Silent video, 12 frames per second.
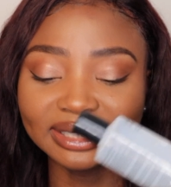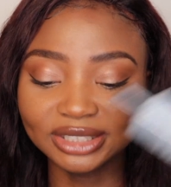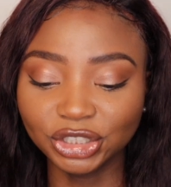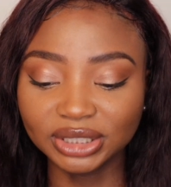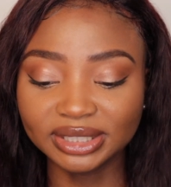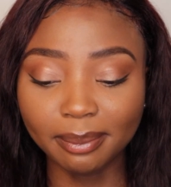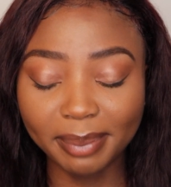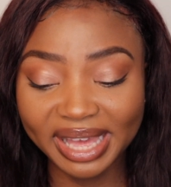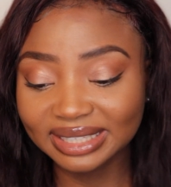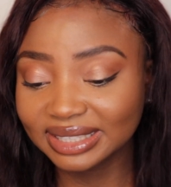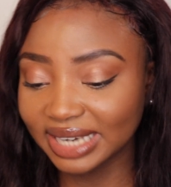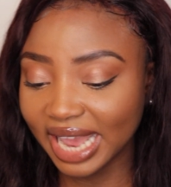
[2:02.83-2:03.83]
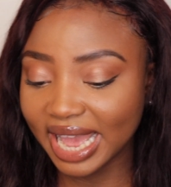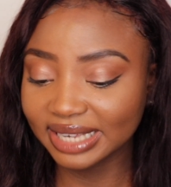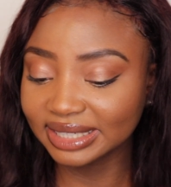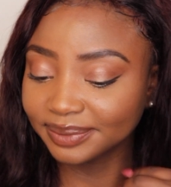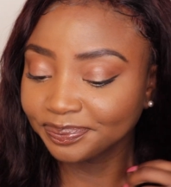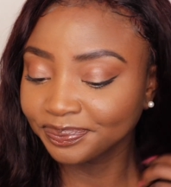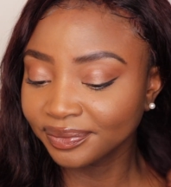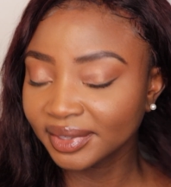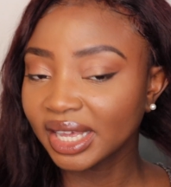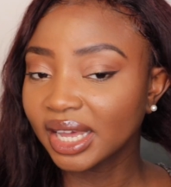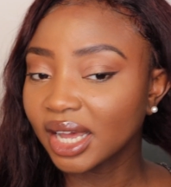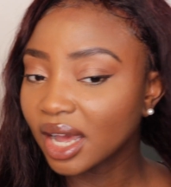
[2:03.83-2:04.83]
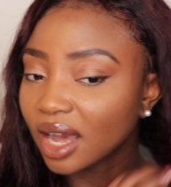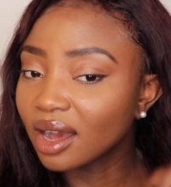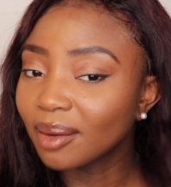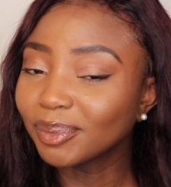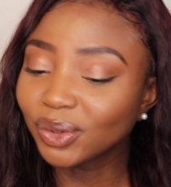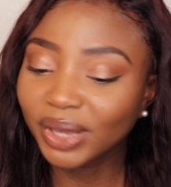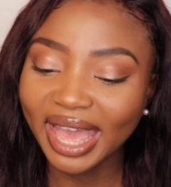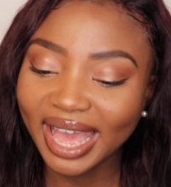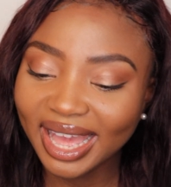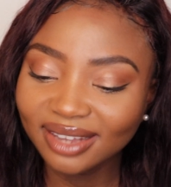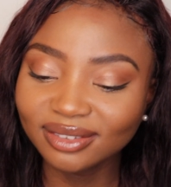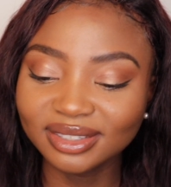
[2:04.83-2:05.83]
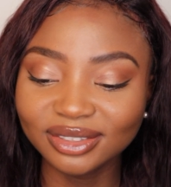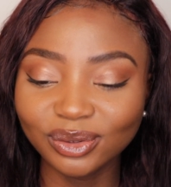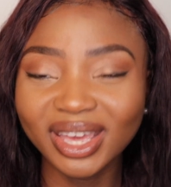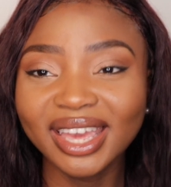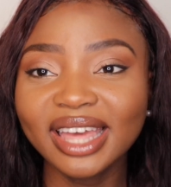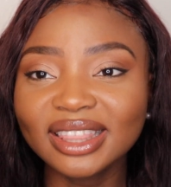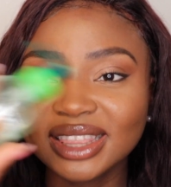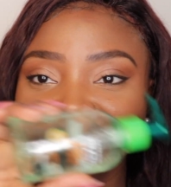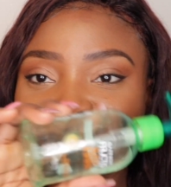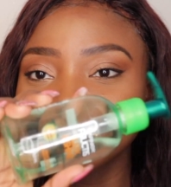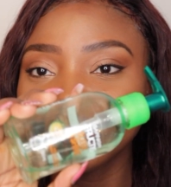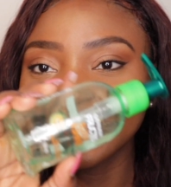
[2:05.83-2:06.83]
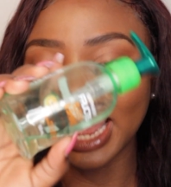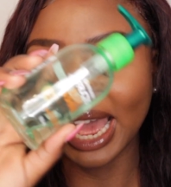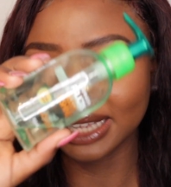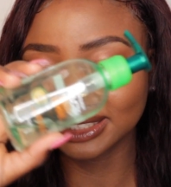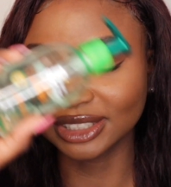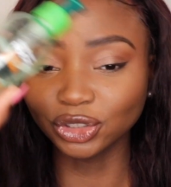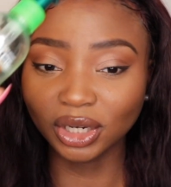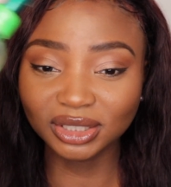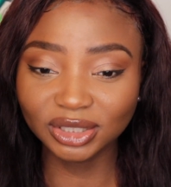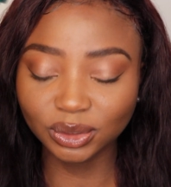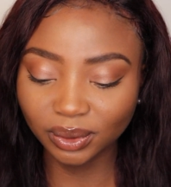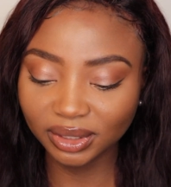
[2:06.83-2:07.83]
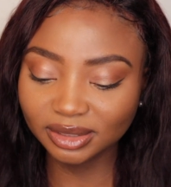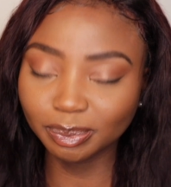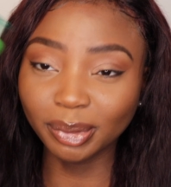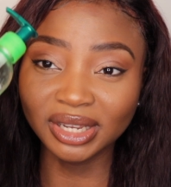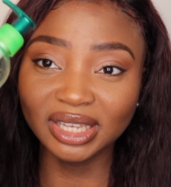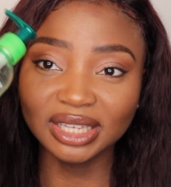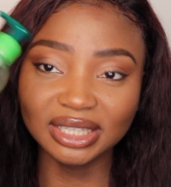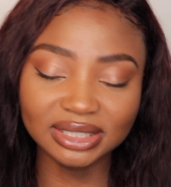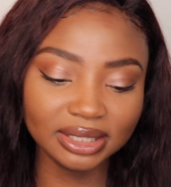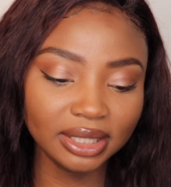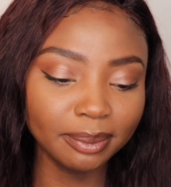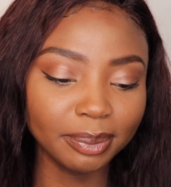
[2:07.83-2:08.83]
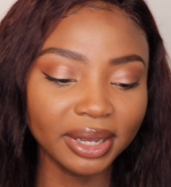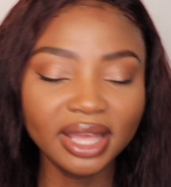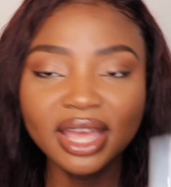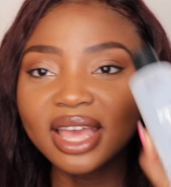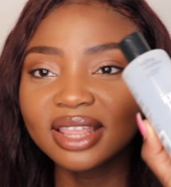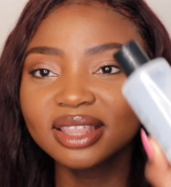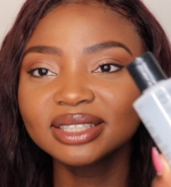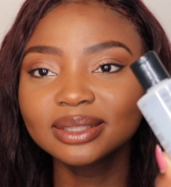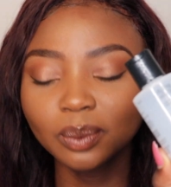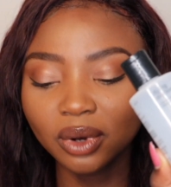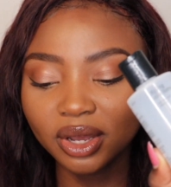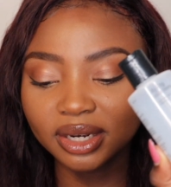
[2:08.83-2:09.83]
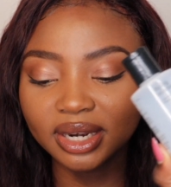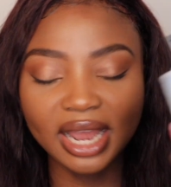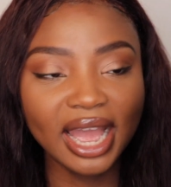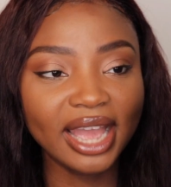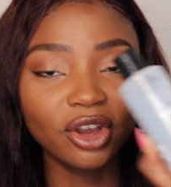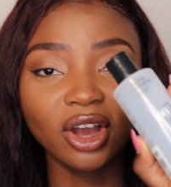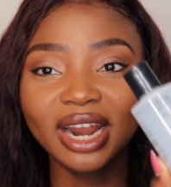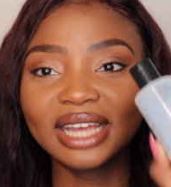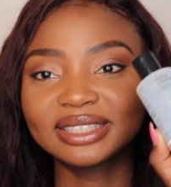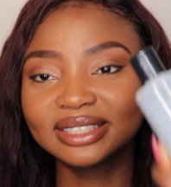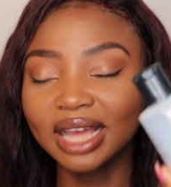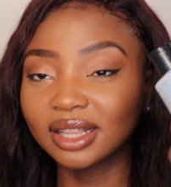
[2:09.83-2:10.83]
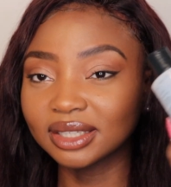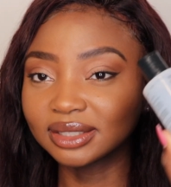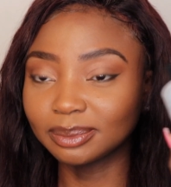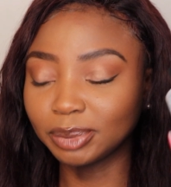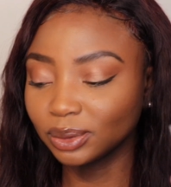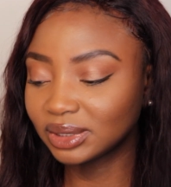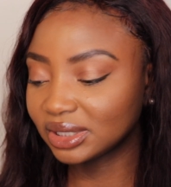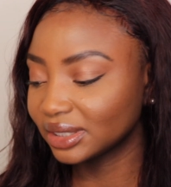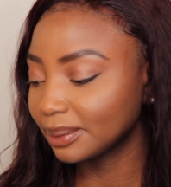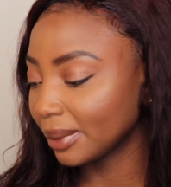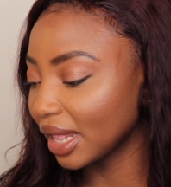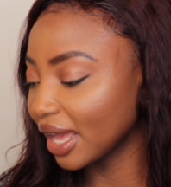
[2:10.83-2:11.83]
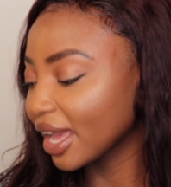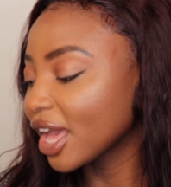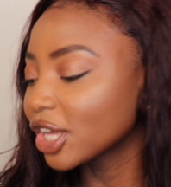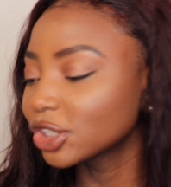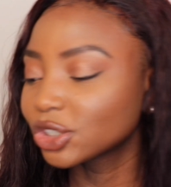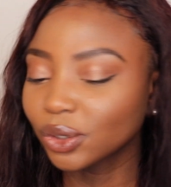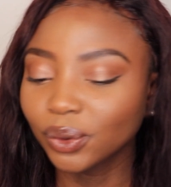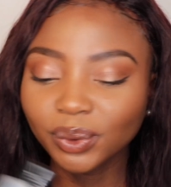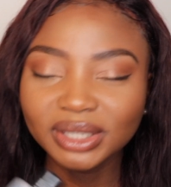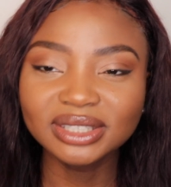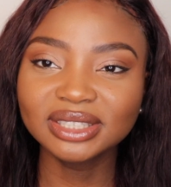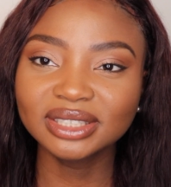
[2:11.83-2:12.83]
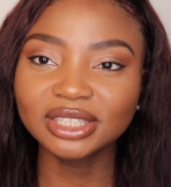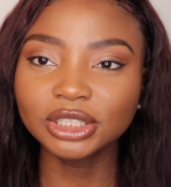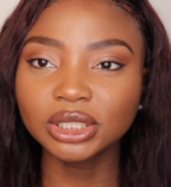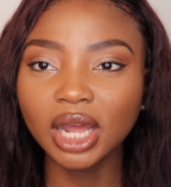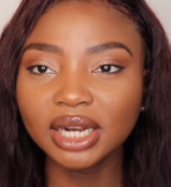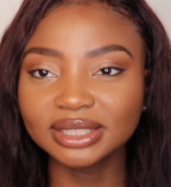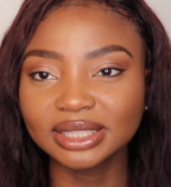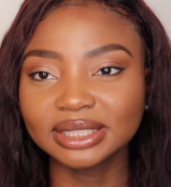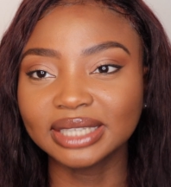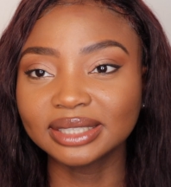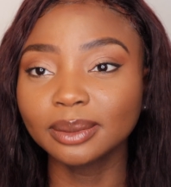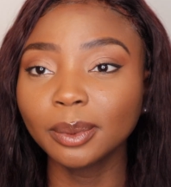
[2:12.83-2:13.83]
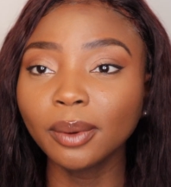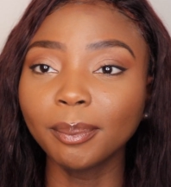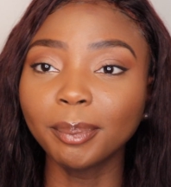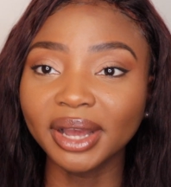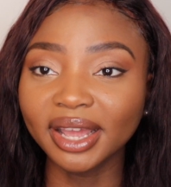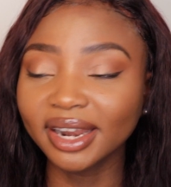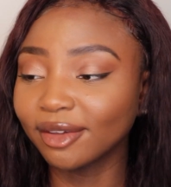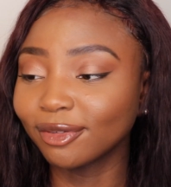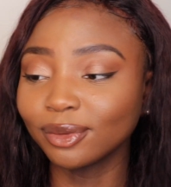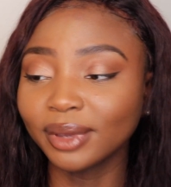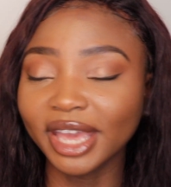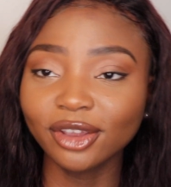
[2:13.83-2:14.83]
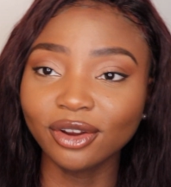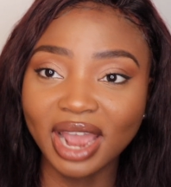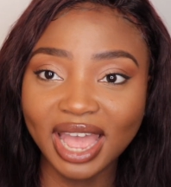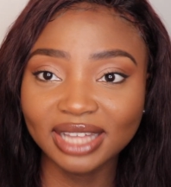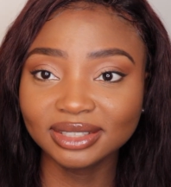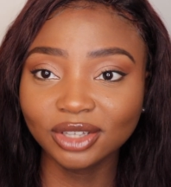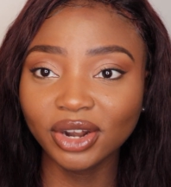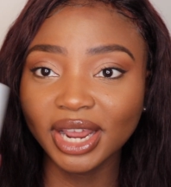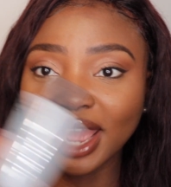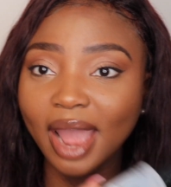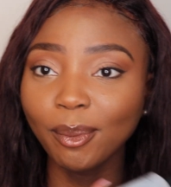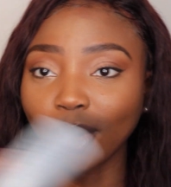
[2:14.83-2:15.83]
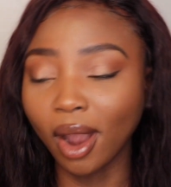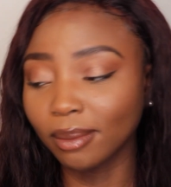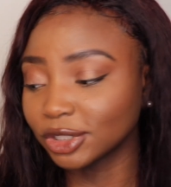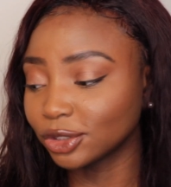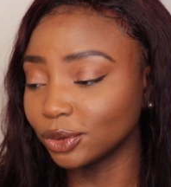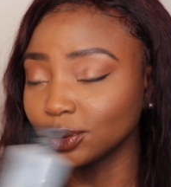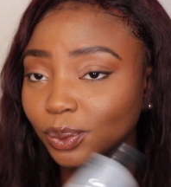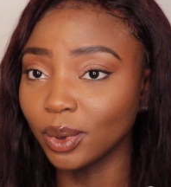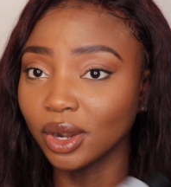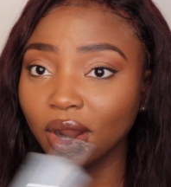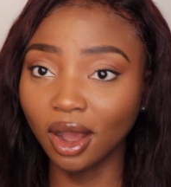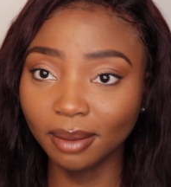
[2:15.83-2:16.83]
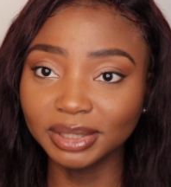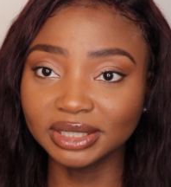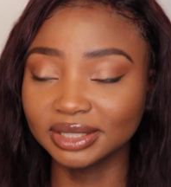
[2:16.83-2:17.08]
is just the best. And you can get this one at drugstores pretty easily, but this one I got at Sally's Beauty Supply, so it's not as accessible, but if you get your hands on it, I promise you, you will not be